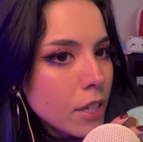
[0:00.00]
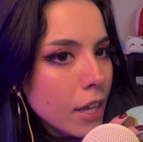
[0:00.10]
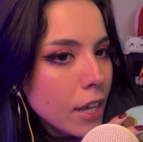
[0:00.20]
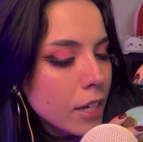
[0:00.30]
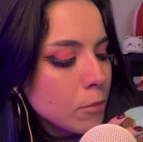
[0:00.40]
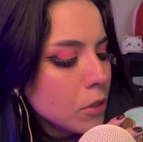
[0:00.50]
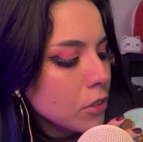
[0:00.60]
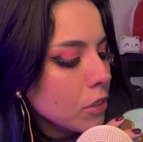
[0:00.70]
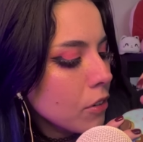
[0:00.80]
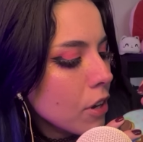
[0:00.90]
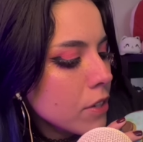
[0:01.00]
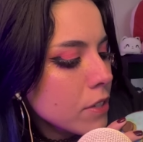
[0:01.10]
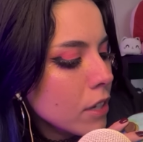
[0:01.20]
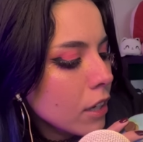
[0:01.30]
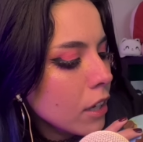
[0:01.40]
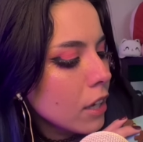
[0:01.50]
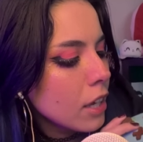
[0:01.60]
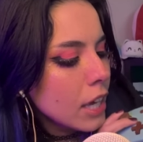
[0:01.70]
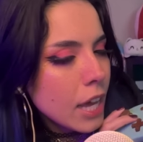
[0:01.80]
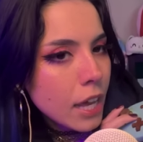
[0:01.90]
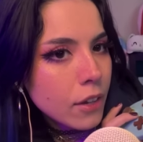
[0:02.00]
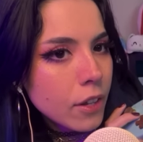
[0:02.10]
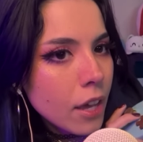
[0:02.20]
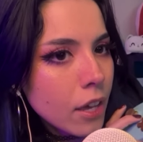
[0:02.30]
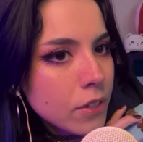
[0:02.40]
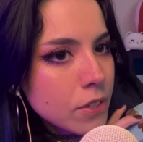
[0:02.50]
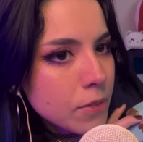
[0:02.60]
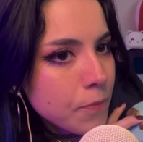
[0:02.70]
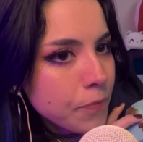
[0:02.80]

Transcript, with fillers: Animal Crossing. And has,